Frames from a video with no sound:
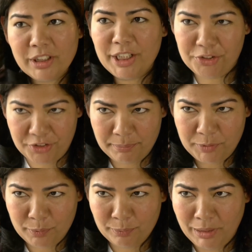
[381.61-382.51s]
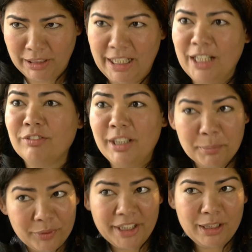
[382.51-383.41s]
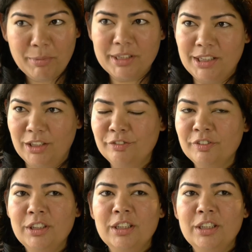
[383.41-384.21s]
relationship to money and liberating myself